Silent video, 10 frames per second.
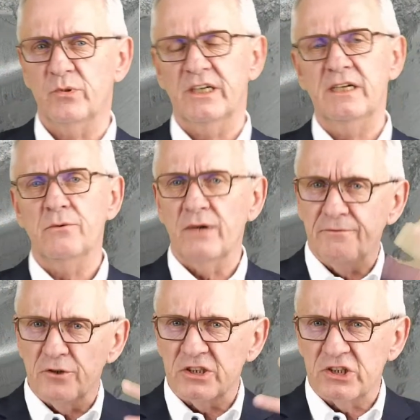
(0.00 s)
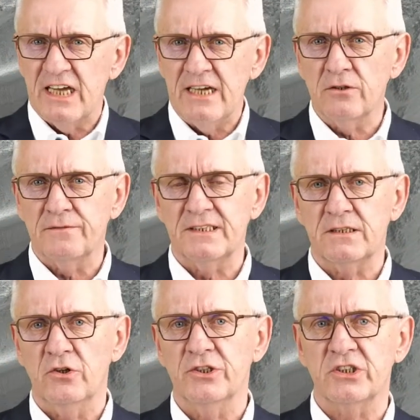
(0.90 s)
but anyway, for the sake of
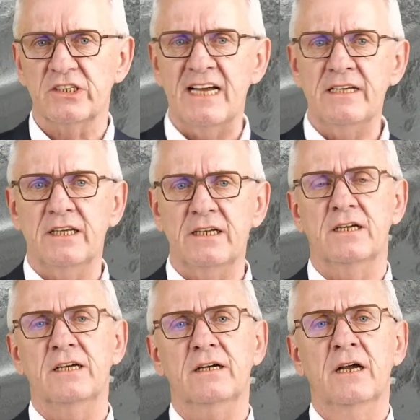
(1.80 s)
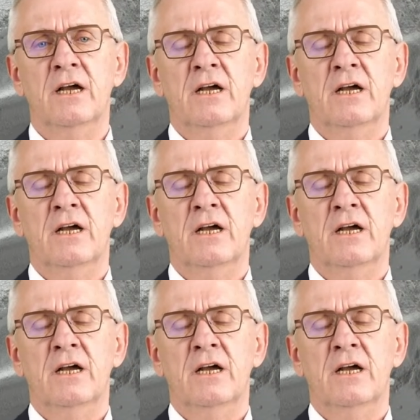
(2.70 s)
understanding here,